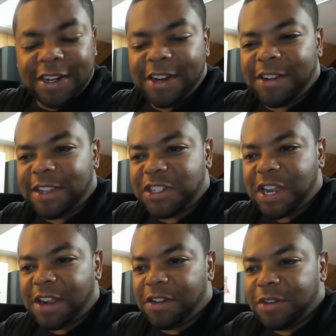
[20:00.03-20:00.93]
here on the
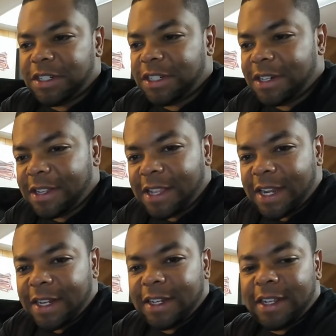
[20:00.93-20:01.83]
channel, which
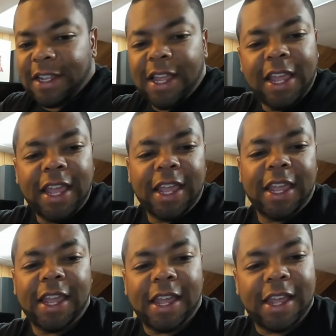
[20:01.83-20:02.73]

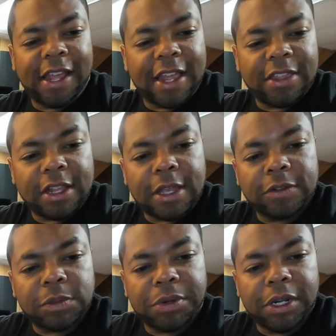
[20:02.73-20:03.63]
yeah, I thought that
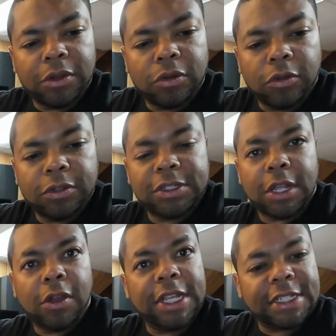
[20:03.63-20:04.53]
was pretty cool.
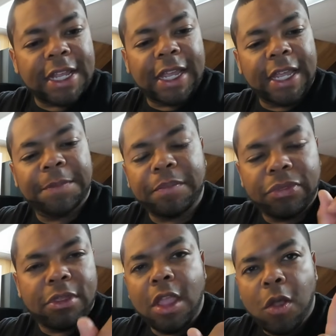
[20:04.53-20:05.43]
So it's like,
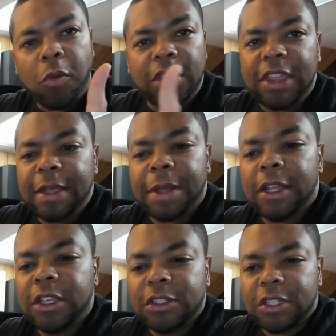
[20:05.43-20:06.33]
one thing about
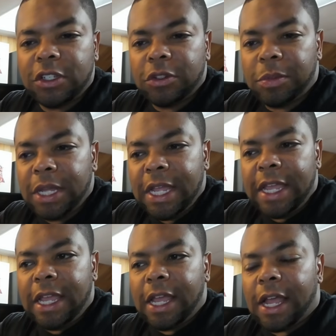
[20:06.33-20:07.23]
YouTube,
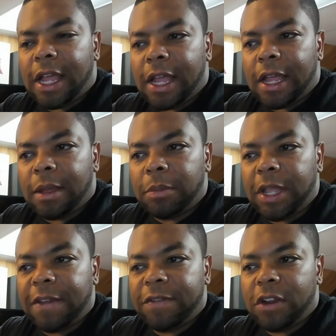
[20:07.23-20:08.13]

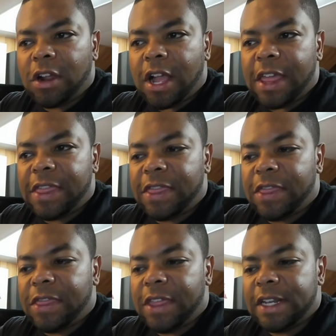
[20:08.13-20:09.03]
if you're
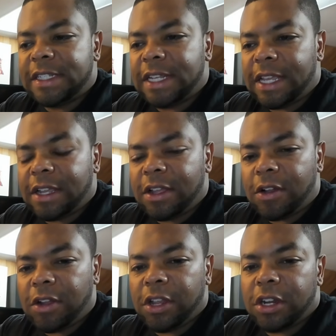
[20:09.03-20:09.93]
authentic
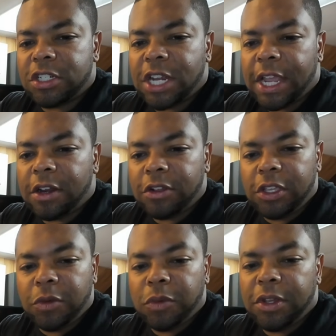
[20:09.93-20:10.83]
on your channel,
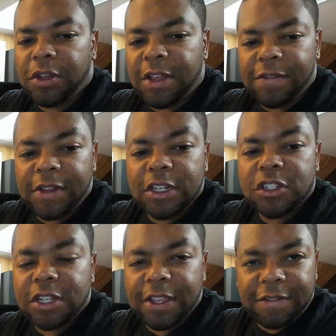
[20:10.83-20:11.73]
you will
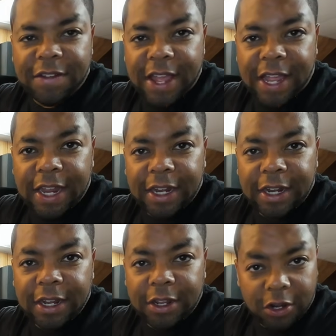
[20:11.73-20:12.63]
eventually
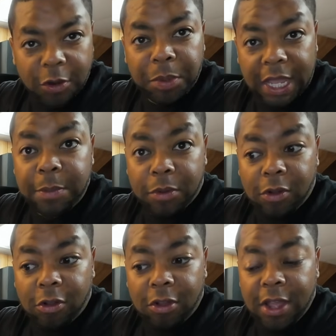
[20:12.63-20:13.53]
find your people.